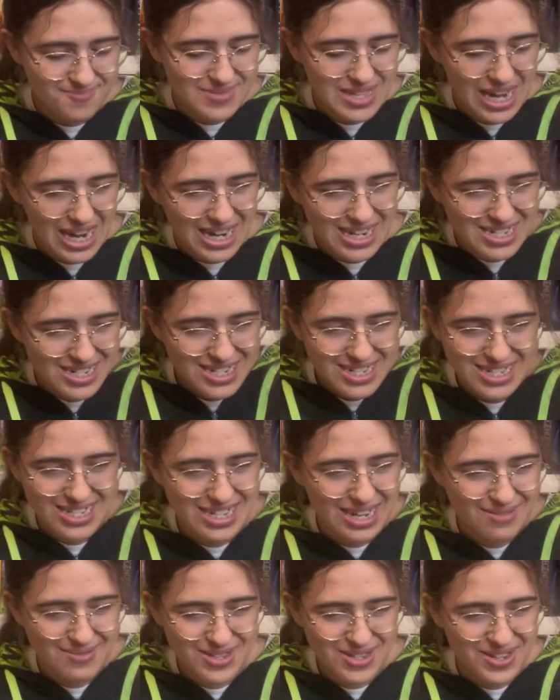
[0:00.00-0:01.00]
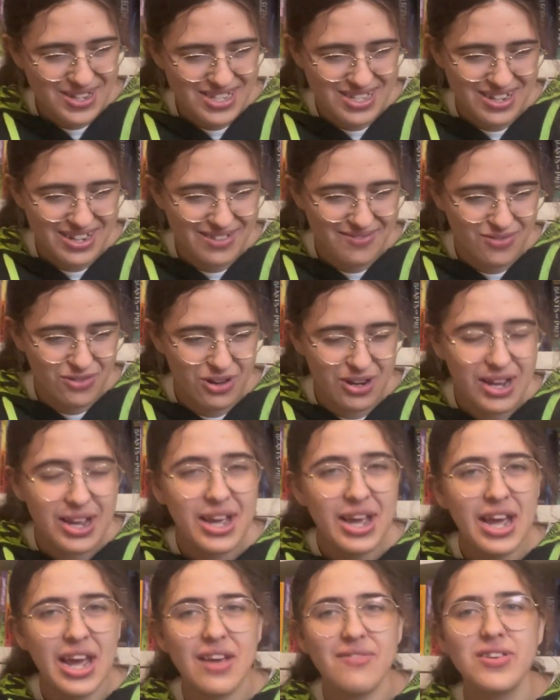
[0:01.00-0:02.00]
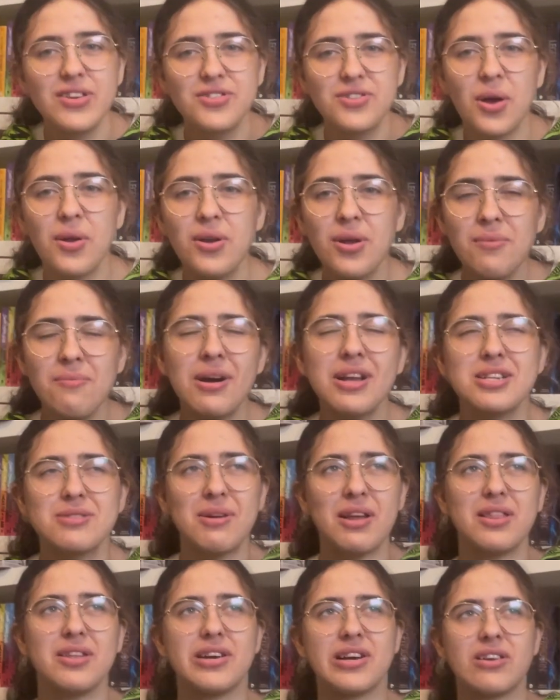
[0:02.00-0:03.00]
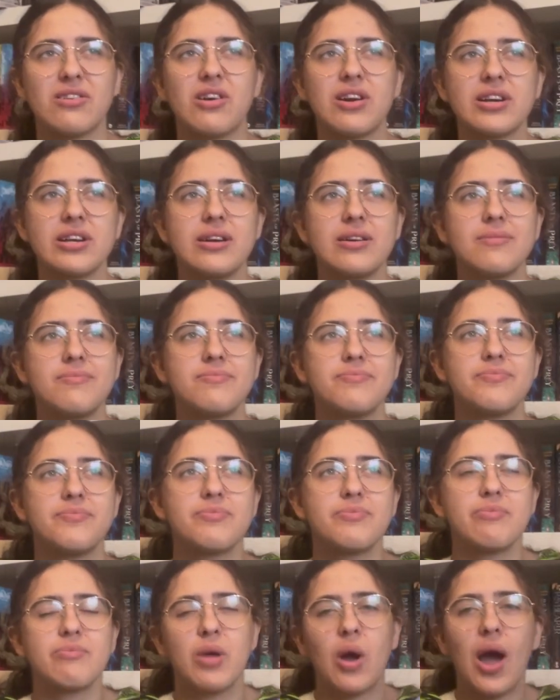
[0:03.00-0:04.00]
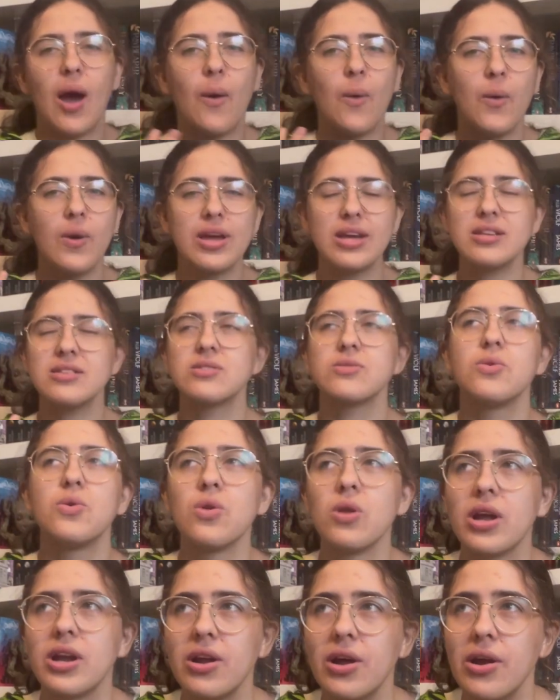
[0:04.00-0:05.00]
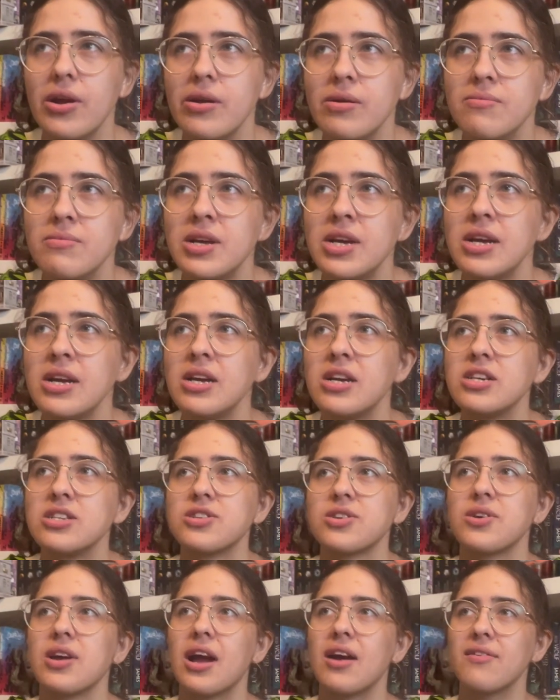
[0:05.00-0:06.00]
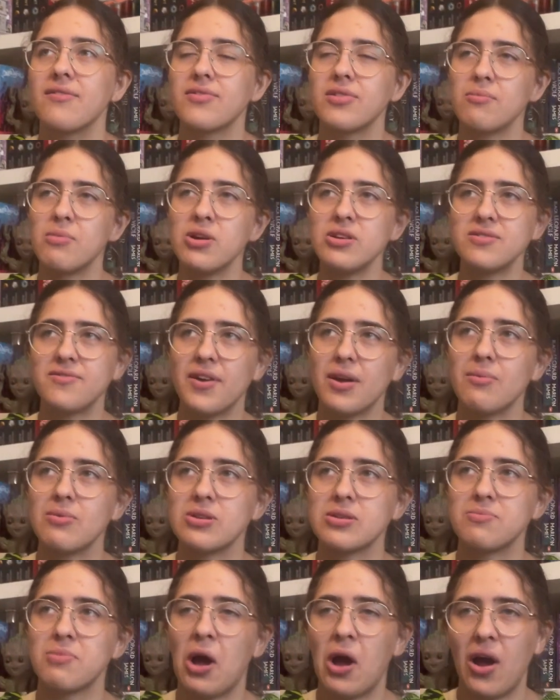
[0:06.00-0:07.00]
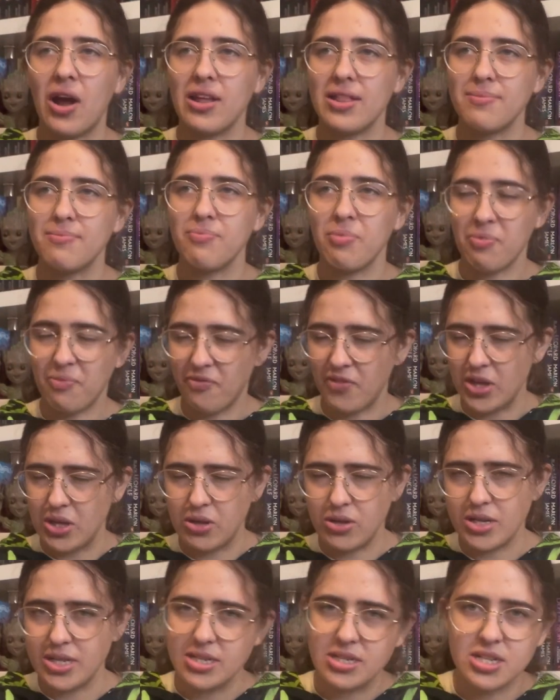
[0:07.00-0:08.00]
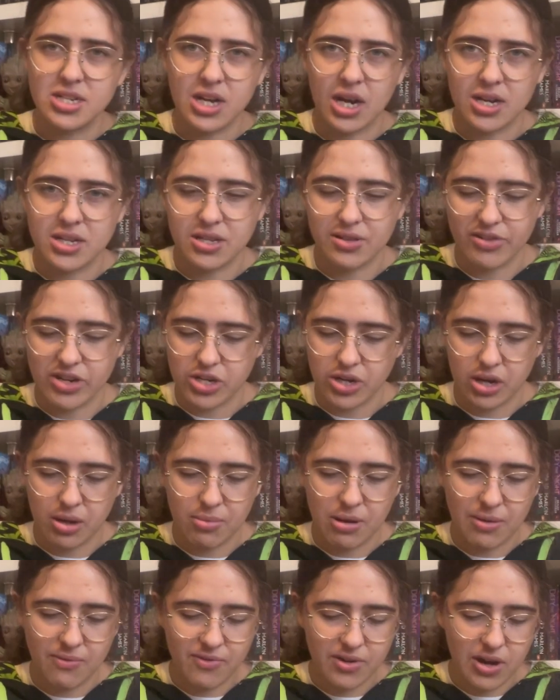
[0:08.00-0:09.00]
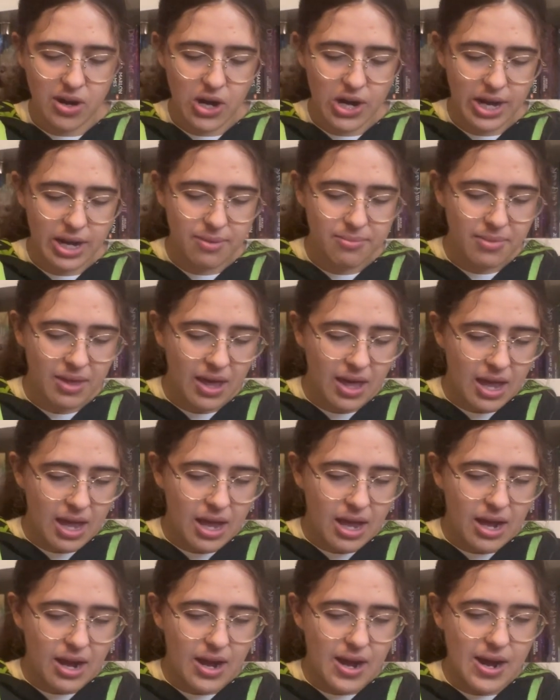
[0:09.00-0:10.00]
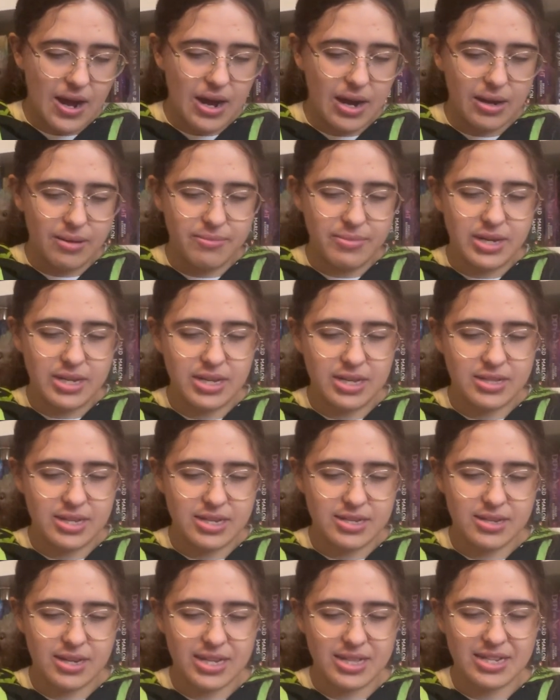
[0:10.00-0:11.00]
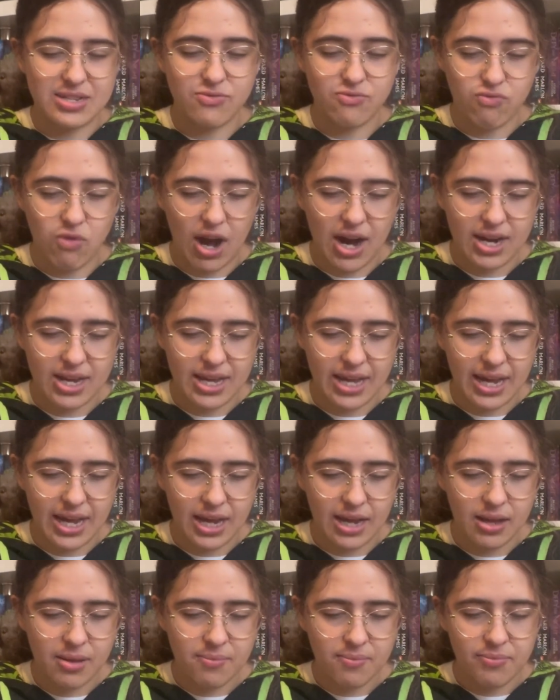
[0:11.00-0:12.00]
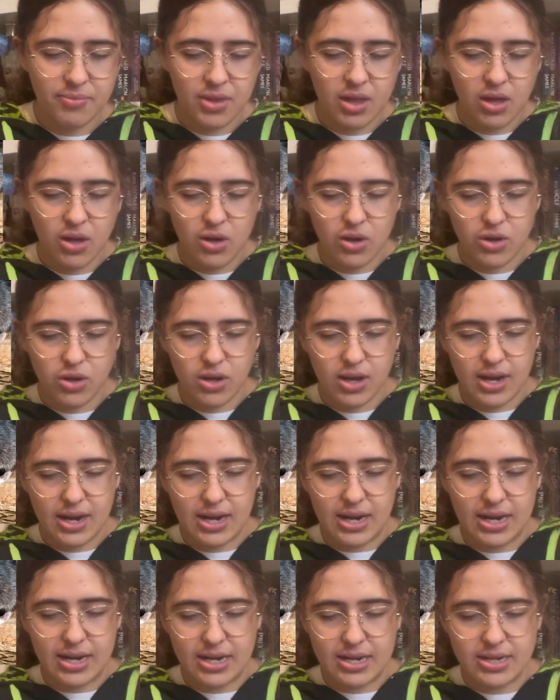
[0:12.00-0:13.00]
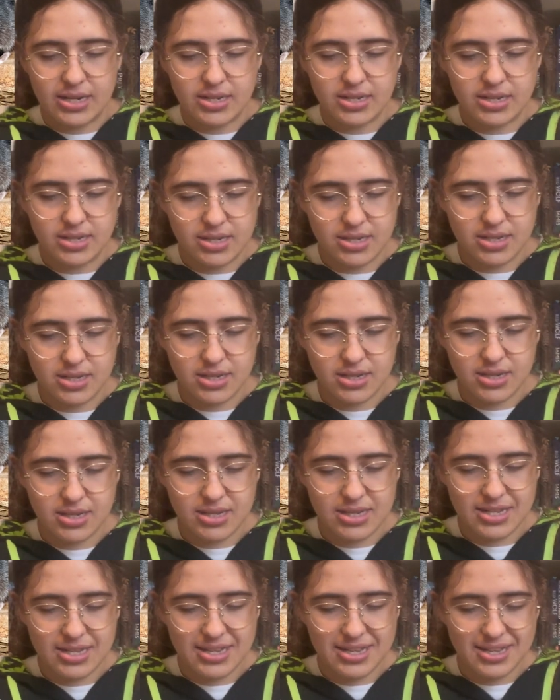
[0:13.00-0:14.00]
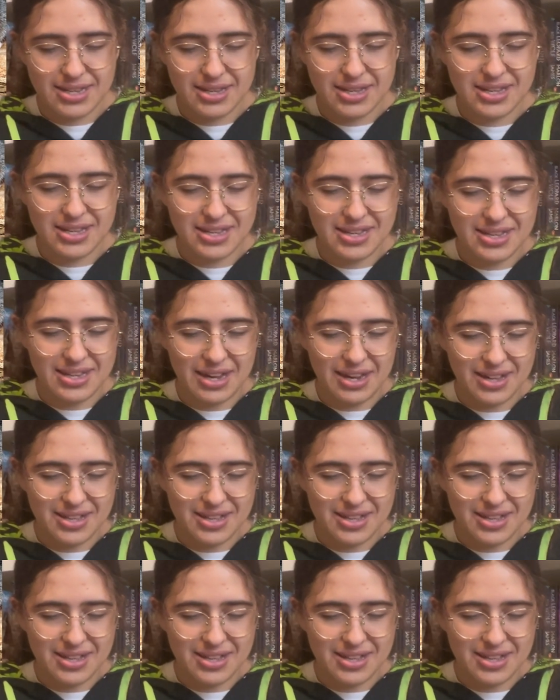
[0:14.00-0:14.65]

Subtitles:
I'm so excited for it. If you don't know much about the Nutcracker, here's all I know. So you have the most famous part, I feel, is the dance of the Sugar Plum Fairy. And there's like this rat king, and yeah.